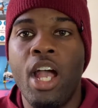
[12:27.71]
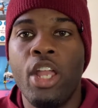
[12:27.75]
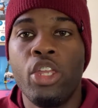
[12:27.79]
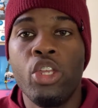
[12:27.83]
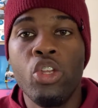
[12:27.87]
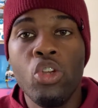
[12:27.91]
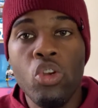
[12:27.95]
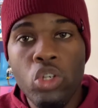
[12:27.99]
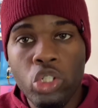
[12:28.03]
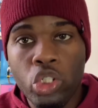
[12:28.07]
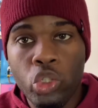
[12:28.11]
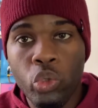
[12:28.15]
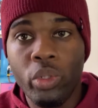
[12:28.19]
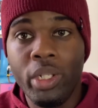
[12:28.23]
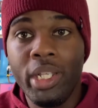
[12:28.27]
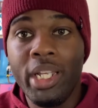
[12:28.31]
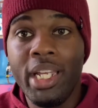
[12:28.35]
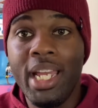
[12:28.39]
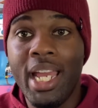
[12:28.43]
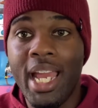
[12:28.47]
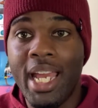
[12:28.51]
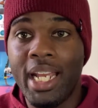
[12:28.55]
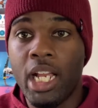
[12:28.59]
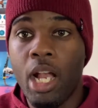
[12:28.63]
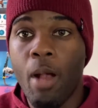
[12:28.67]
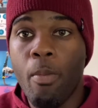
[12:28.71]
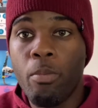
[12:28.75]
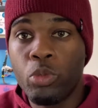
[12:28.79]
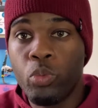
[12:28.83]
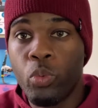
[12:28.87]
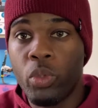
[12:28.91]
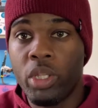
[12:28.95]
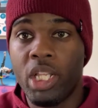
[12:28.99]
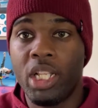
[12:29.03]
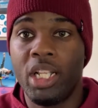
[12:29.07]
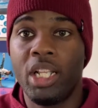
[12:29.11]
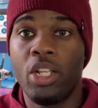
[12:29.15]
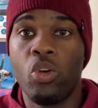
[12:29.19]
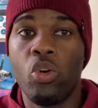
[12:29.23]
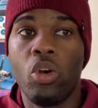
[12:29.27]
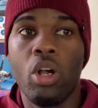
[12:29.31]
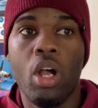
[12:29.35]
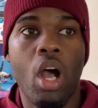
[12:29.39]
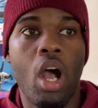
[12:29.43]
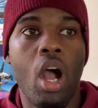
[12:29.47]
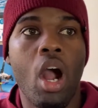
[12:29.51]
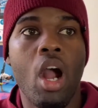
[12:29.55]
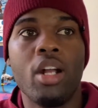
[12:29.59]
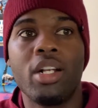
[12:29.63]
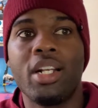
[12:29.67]
usually it comes with a little
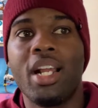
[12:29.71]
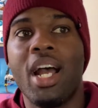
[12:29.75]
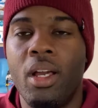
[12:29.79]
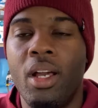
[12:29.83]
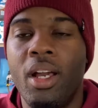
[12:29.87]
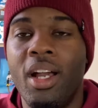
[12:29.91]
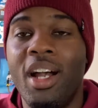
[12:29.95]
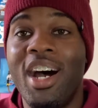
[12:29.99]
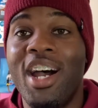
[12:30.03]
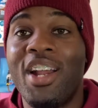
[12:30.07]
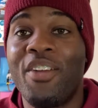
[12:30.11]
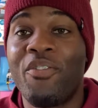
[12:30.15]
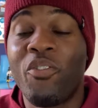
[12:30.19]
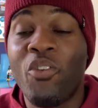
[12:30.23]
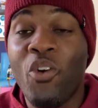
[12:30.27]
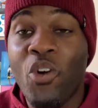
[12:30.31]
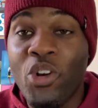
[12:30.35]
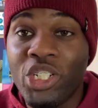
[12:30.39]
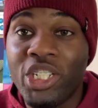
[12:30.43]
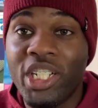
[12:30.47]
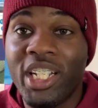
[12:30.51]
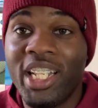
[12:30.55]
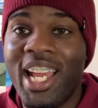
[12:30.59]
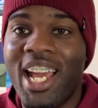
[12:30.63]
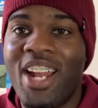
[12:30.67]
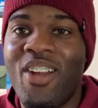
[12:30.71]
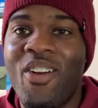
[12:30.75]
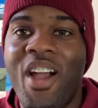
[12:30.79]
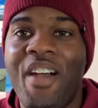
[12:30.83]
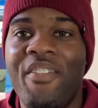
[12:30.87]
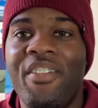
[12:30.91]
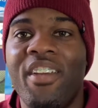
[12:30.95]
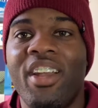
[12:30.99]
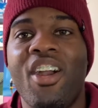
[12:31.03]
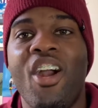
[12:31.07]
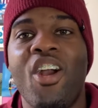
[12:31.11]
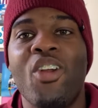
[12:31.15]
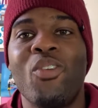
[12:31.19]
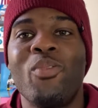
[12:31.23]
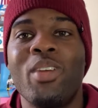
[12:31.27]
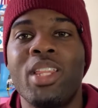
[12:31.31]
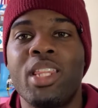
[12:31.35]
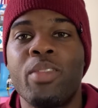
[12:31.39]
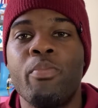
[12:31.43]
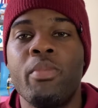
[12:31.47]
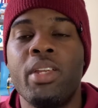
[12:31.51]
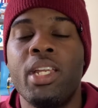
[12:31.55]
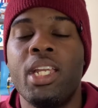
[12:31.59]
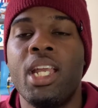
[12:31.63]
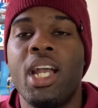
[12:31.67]
card. Unfortunately, I don't have that card
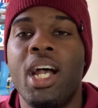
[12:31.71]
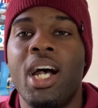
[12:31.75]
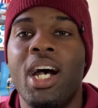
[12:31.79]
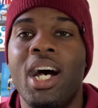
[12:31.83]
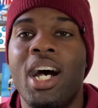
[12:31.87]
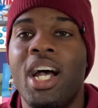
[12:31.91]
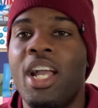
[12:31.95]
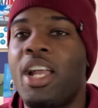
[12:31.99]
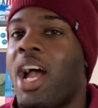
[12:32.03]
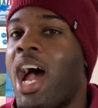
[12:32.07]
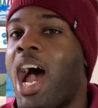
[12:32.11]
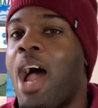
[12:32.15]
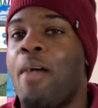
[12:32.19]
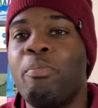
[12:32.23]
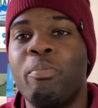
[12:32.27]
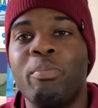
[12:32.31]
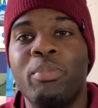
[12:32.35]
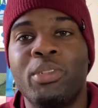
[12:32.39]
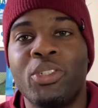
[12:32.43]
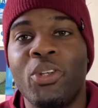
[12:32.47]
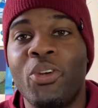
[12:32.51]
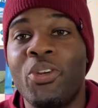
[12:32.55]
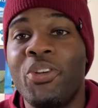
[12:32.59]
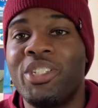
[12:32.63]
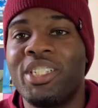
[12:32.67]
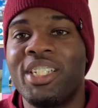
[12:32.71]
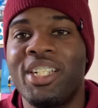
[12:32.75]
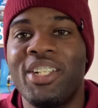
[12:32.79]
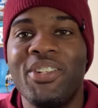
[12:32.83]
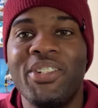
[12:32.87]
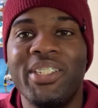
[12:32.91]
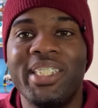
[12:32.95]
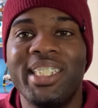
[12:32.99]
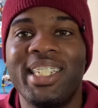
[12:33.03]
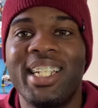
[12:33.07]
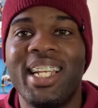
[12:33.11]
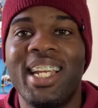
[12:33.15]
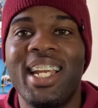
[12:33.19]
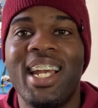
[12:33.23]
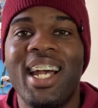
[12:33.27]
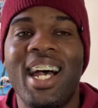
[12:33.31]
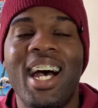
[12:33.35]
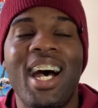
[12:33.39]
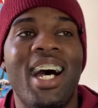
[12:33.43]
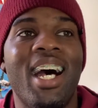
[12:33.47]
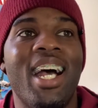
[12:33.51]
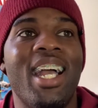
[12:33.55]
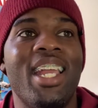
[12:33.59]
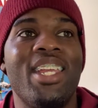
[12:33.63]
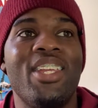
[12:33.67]
with me. I'm so used to using it,
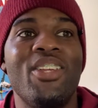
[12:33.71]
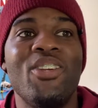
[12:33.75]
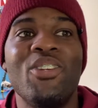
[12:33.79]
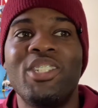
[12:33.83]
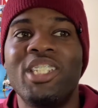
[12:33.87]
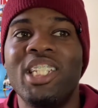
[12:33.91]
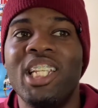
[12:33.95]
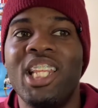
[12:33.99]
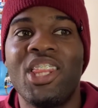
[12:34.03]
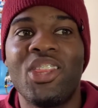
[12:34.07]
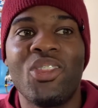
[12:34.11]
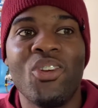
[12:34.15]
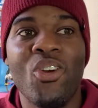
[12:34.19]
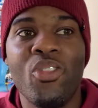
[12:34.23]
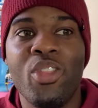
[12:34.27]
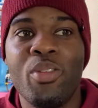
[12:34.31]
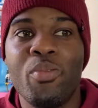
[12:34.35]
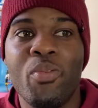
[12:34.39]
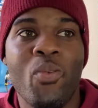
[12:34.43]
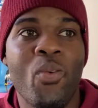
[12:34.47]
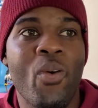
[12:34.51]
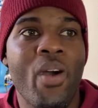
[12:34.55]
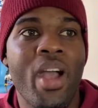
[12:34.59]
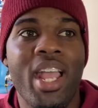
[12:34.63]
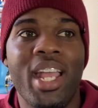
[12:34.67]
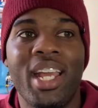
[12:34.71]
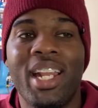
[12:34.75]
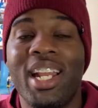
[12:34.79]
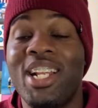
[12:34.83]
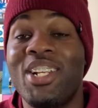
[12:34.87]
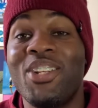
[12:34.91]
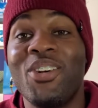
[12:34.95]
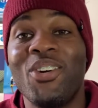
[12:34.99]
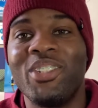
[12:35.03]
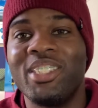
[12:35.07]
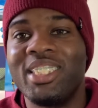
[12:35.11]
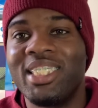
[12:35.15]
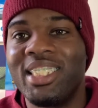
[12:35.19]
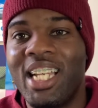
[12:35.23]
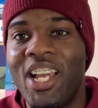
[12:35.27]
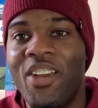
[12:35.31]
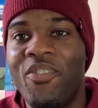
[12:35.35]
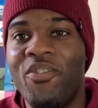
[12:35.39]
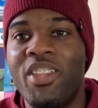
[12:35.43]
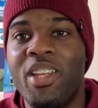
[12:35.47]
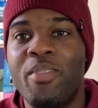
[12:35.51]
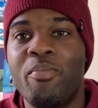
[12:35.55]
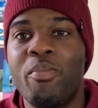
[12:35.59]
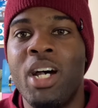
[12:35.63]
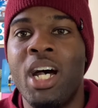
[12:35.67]
I usually throw them away and I don't
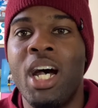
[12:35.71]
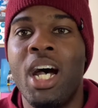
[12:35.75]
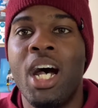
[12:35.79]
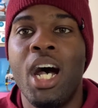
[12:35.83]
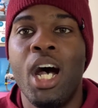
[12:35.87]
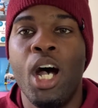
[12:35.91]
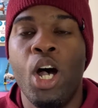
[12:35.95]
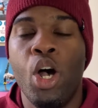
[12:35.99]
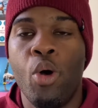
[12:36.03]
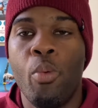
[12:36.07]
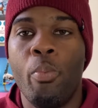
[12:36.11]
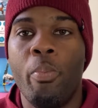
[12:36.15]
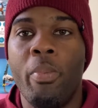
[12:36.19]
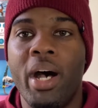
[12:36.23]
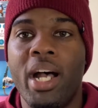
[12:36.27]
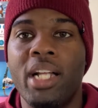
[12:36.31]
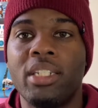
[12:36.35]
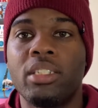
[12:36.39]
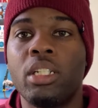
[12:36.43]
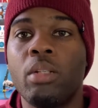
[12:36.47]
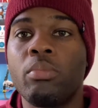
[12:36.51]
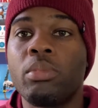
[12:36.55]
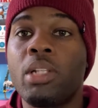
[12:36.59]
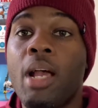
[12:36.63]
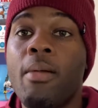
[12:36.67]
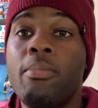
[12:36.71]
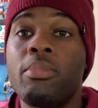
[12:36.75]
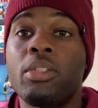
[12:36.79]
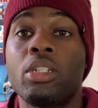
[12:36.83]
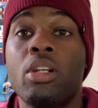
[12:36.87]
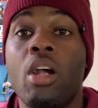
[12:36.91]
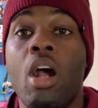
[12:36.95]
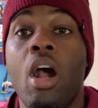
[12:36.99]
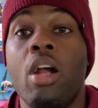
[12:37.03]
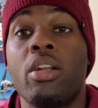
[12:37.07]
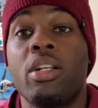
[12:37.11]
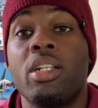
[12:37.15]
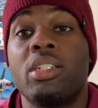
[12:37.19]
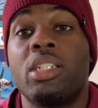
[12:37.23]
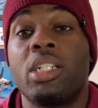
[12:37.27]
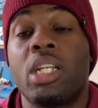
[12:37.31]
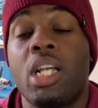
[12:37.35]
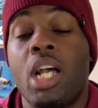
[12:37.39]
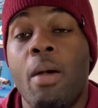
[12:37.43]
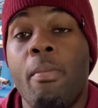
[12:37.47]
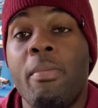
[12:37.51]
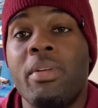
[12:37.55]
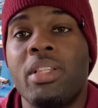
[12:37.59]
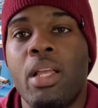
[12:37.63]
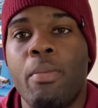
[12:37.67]
save them. But sometimes the card doesn't
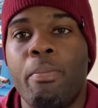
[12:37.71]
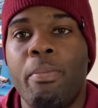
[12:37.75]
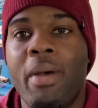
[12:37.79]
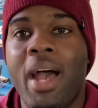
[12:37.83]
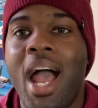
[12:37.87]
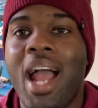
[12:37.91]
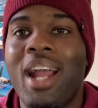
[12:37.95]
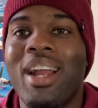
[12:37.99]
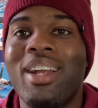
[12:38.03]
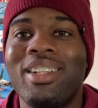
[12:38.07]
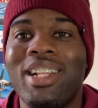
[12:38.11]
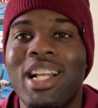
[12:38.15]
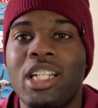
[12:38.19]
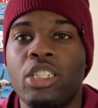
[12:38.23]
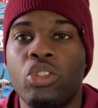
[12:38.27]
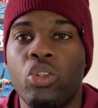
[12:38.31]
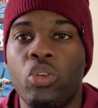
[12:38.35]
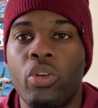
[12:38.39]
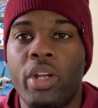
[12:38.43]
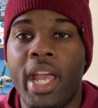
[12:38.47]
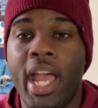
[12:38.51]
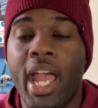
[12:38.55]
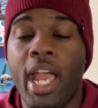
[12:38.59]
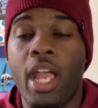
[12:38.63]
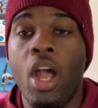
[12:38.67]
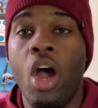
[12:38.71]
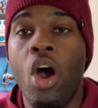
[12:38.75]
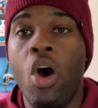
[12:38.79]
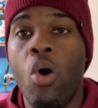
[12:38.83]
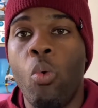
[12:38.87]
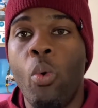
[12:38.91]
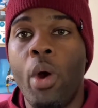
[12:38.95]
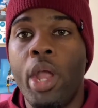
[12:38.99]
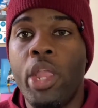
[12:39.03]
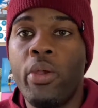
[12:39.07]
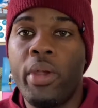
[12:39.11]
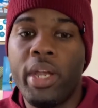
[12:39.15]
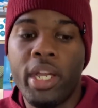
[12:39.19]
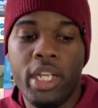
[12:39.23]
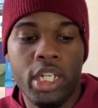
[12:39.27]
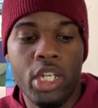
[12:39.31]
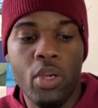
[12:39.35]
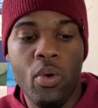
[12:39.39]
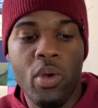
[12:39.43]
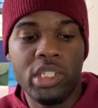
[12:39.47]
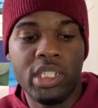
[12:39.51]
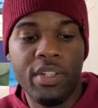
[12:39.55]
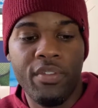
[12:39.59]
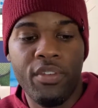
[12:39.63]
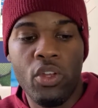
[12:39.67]
come in the pack, and that's okay. What you can
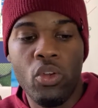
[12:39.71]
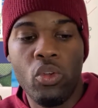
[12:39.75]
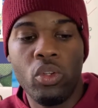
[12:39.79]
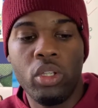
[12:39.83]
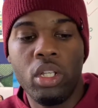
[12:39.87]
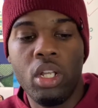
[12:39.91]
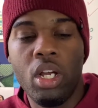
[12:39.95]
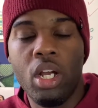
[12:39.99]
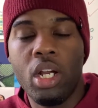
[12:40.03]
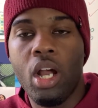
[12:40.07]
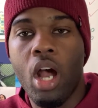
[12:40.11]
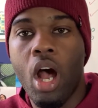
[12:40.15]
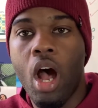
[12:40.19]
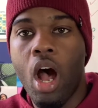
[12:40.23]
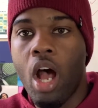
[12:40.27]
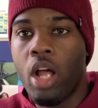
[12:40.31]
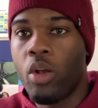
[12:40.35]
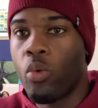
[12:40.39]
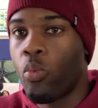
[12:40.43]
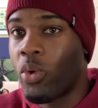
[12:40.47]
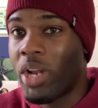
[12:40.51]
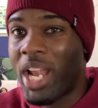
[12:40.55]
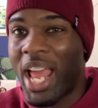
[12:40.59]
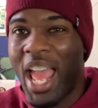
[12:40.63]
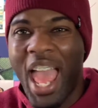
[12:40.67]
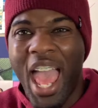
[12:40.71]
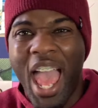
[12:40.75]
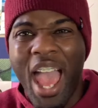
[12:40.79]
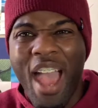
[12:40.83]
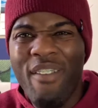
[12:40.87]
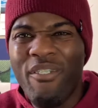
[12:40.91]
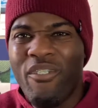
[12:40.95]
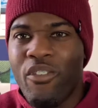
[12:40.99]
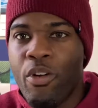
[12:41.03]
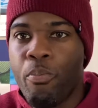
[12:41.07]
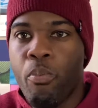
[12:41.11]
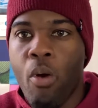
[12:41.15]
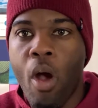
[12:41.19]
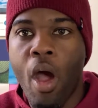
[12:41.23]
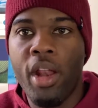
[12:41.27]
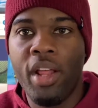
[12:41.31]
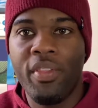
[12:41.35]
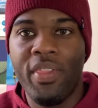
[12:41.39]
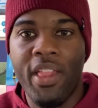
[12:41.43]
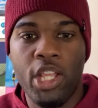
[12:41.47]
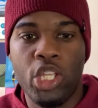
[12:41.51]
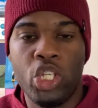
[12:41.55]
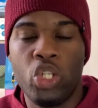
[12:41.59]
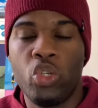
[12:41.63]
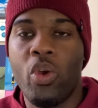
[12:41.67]
do is, if you look on whatever product
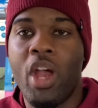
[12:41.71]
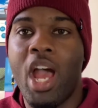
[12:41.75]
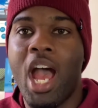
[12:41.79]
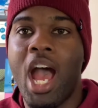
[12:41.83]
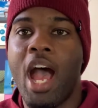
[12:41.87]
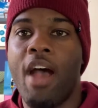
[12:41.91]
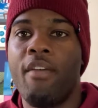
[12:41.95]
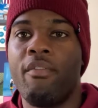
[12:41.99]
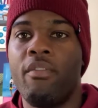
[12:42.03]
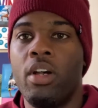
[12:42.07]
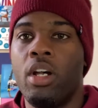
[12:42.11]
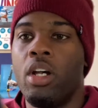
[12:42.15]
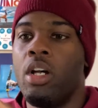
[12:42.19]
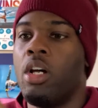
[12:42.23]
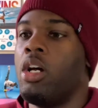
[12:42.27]
that you have,